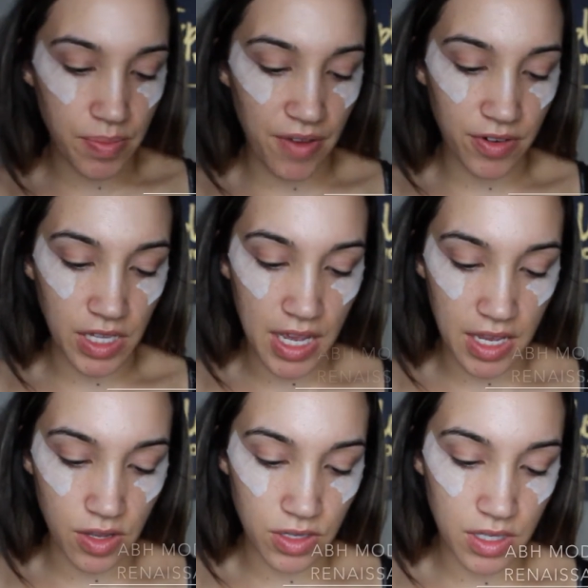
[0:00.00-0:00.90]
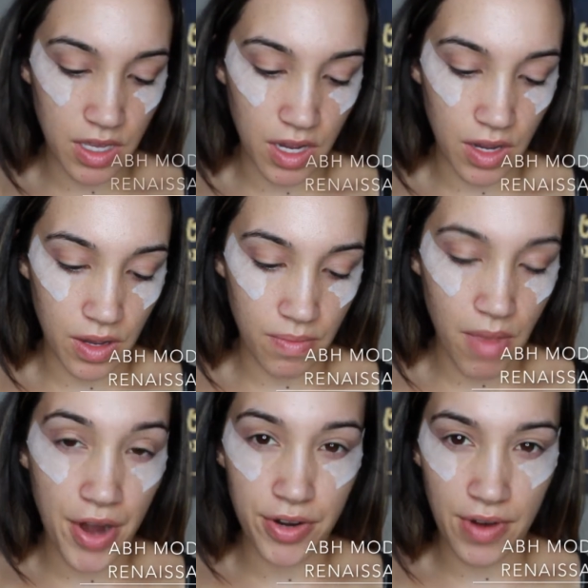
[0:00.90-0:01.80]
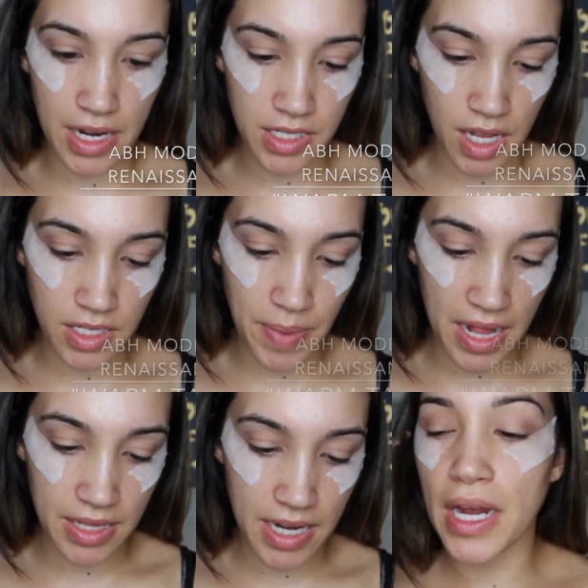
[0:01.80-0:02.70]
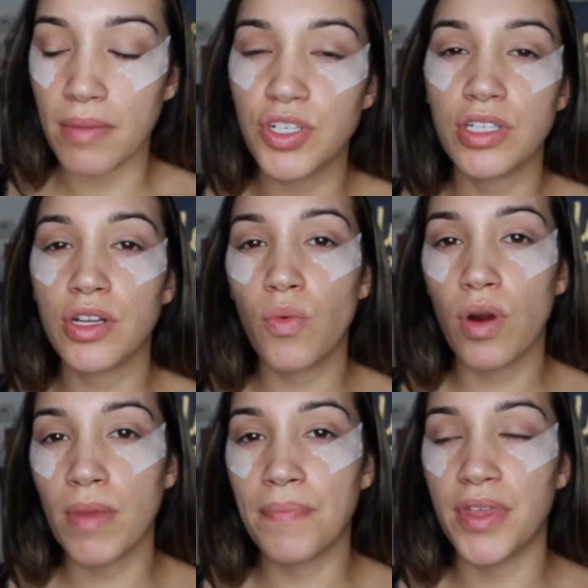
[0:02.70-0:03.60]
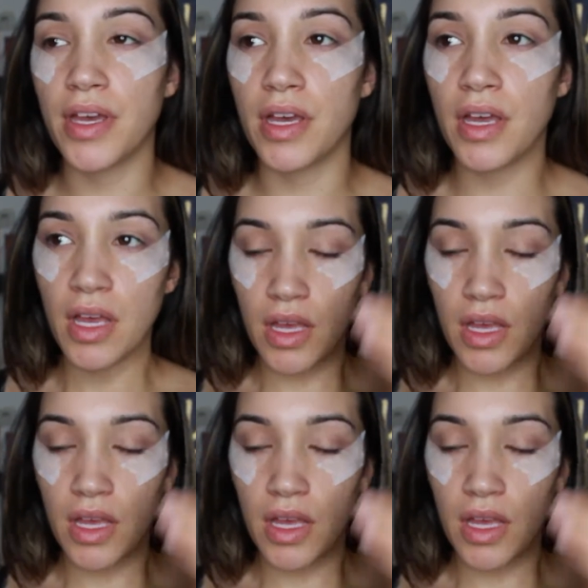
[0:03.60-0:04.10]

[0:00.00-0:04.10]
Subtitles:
Beverly Hills, the Modern Renaissance palette, and I'm just going to warm up the